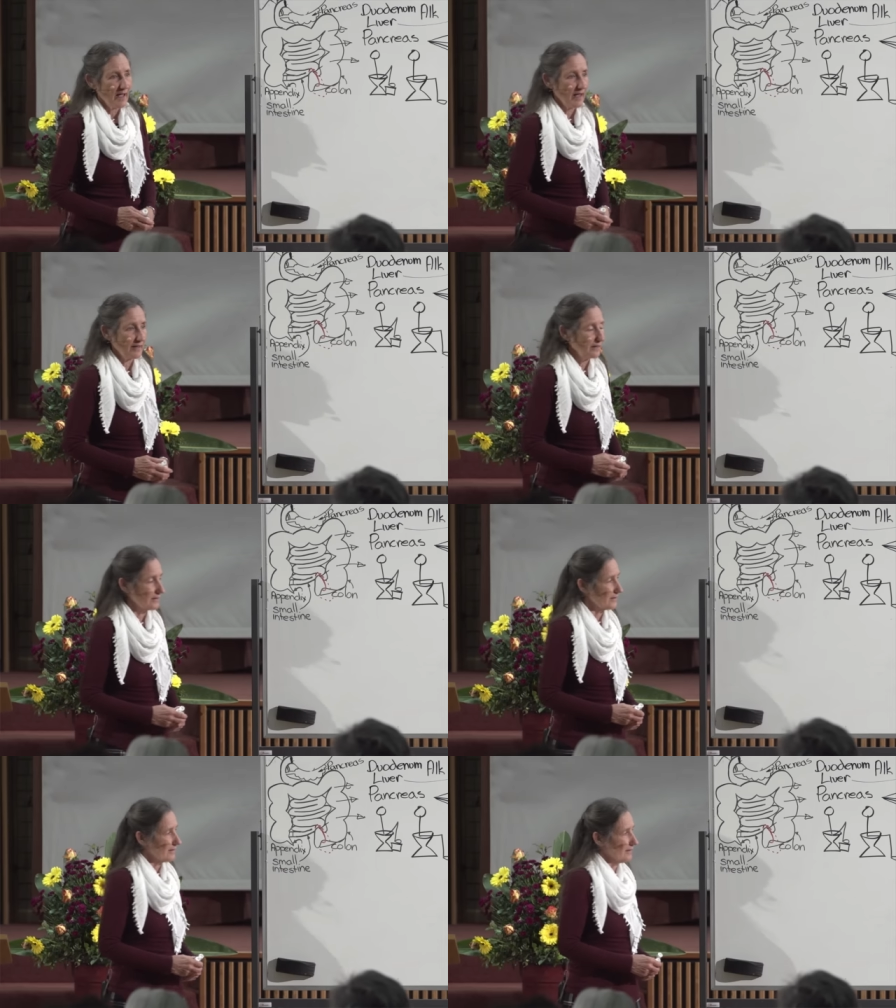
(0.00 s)

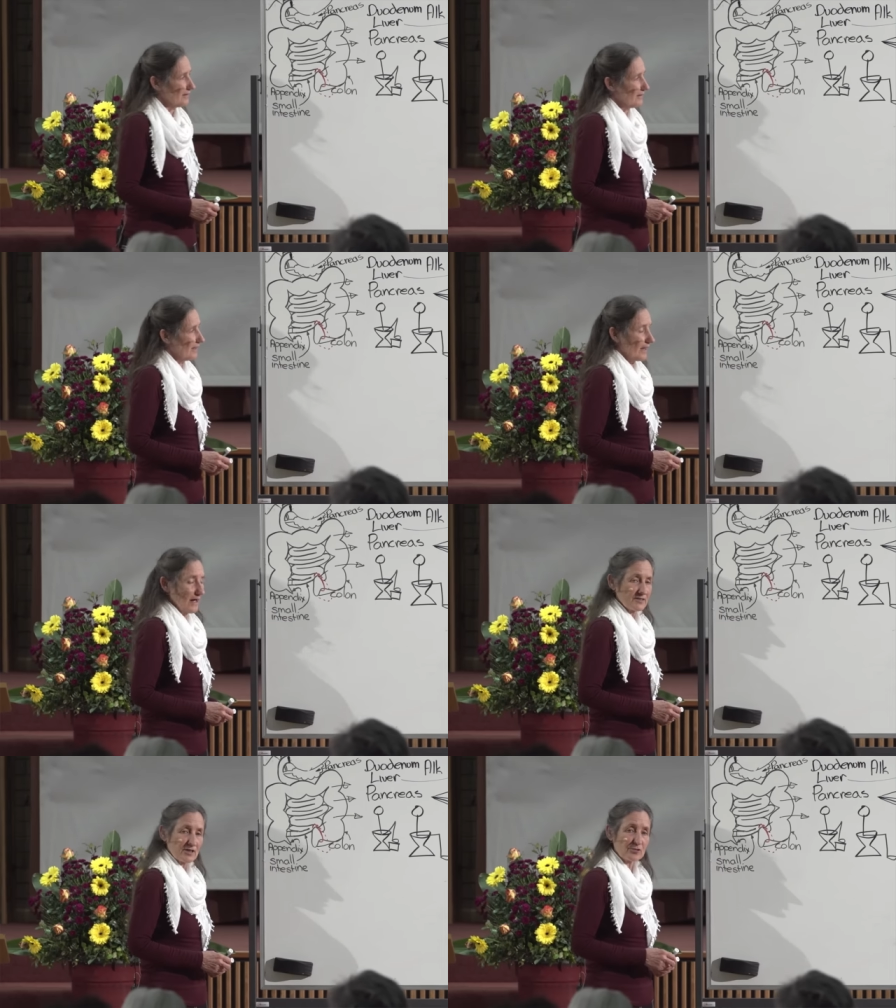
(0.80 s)
And
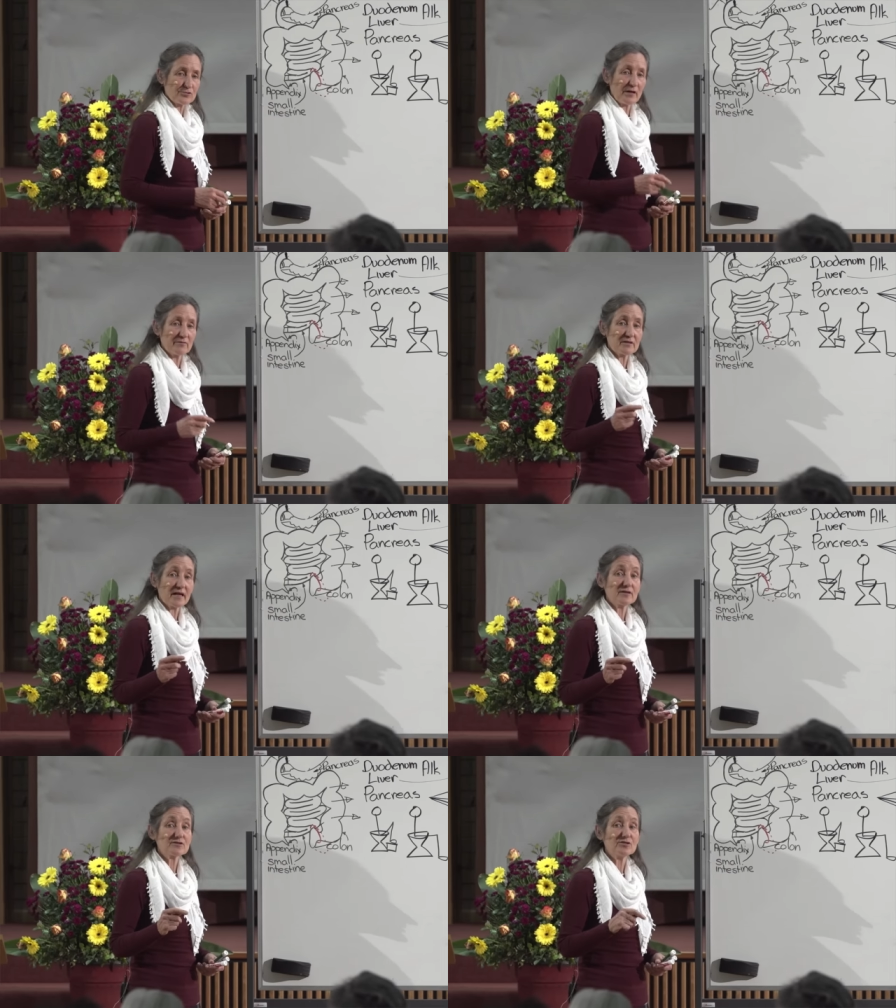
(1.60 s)
as I travelled
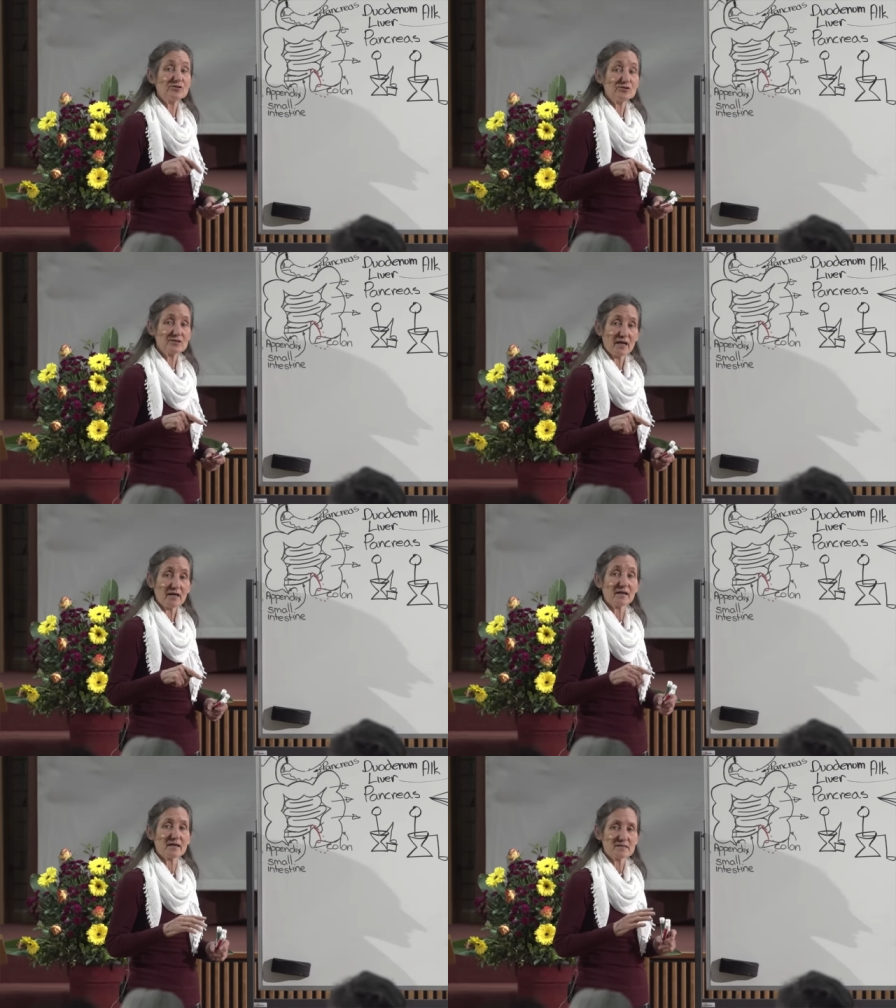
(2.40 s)
down to New
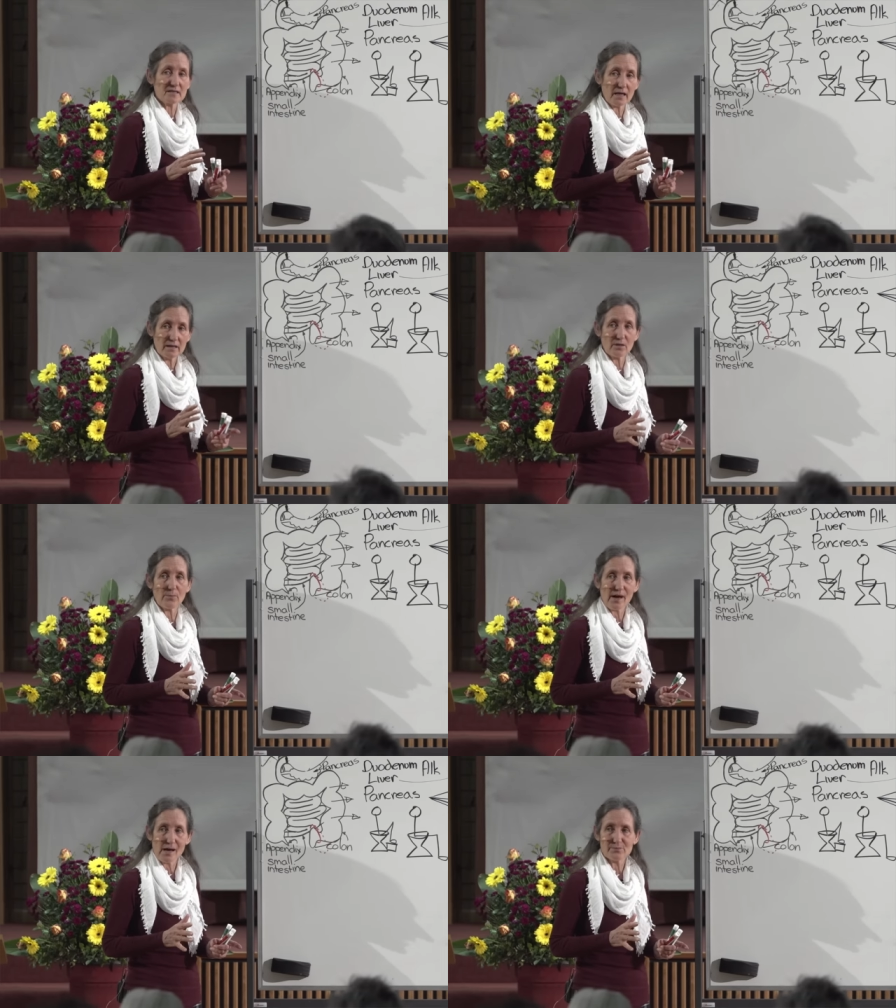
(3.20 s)
Delhi, I stayed in an
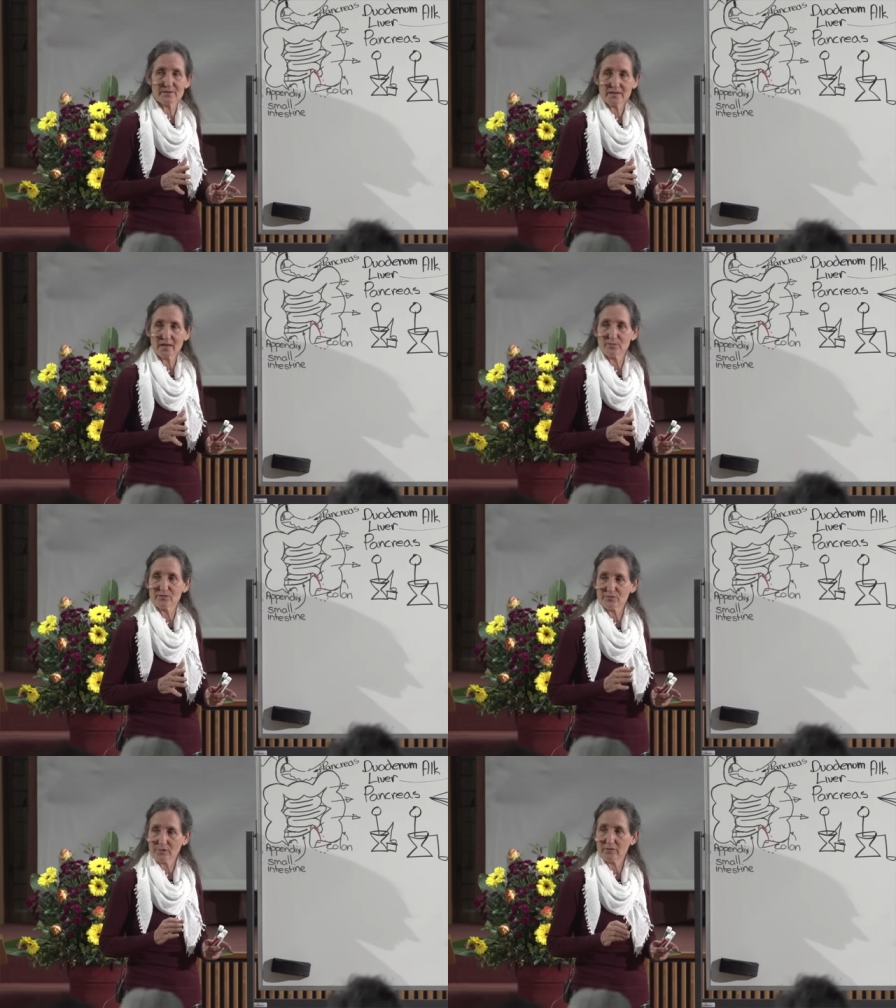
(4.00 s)
apartment there
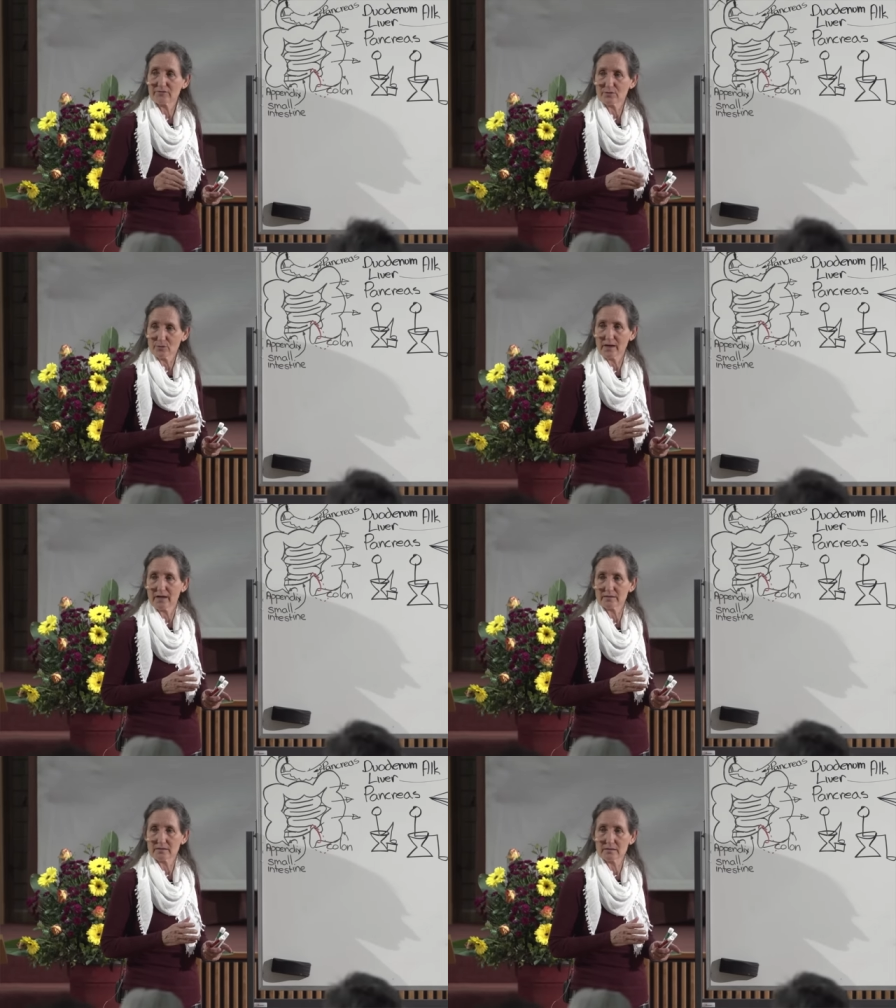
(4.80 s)
before I flew
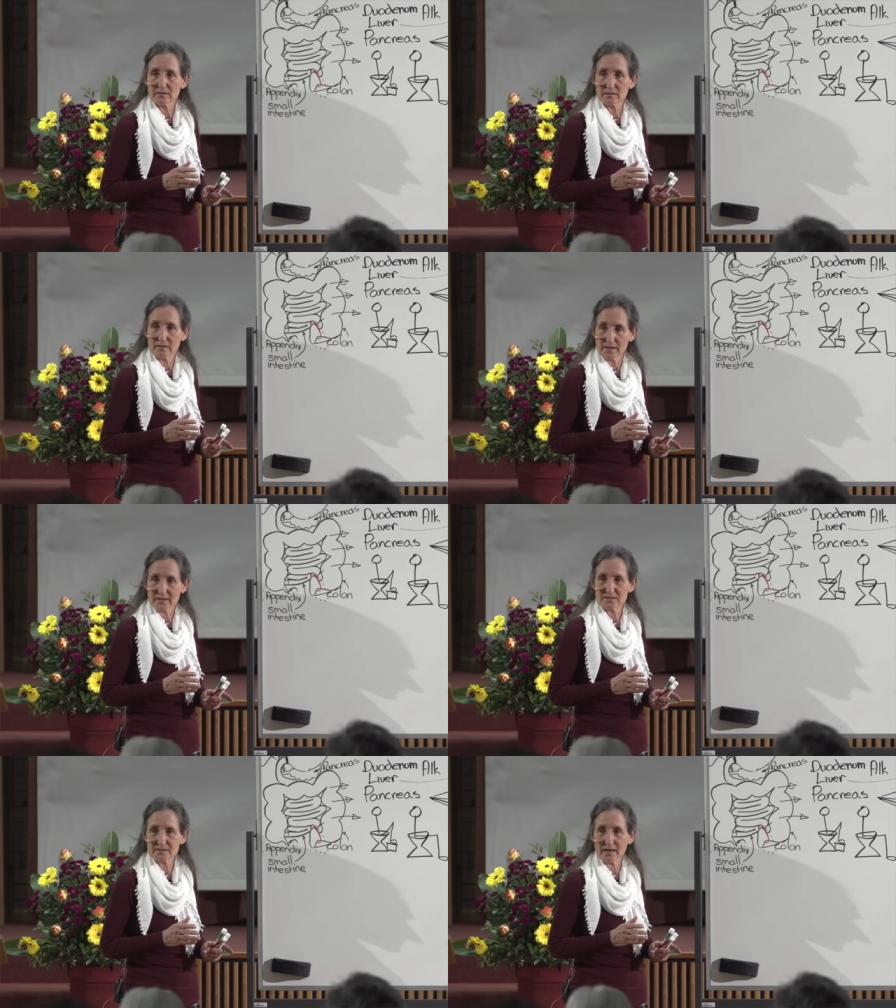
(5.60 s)
out the
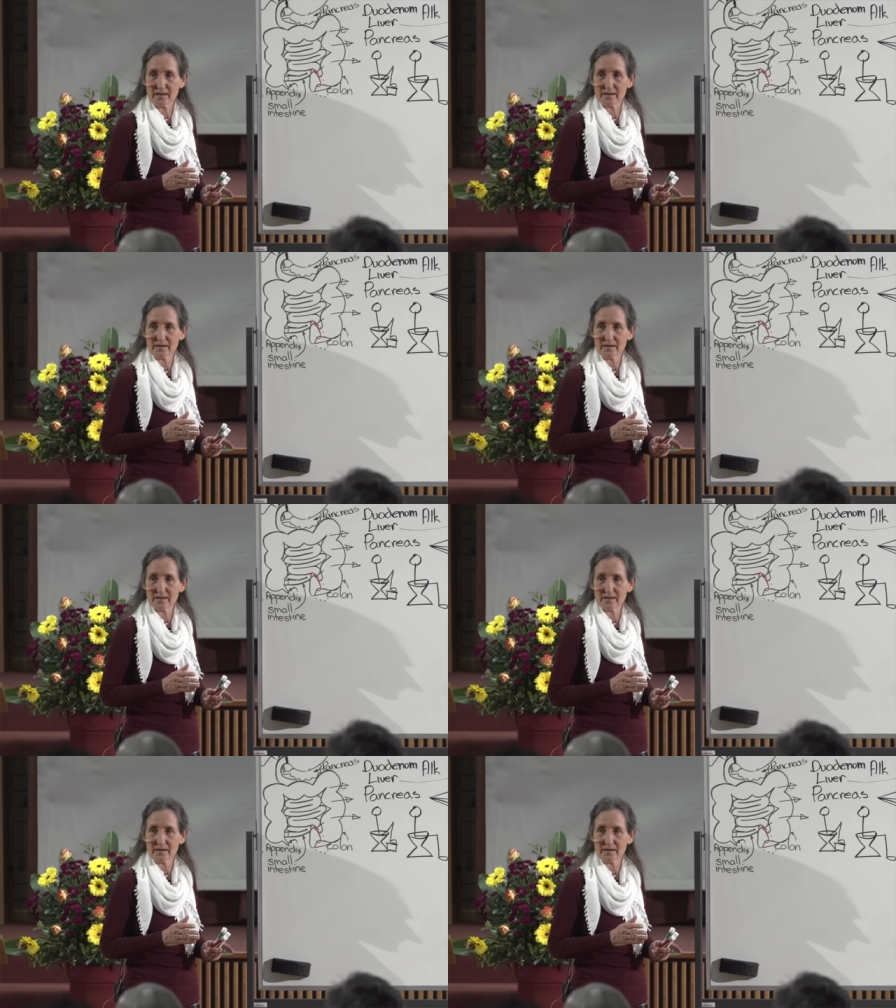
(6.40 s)
next day.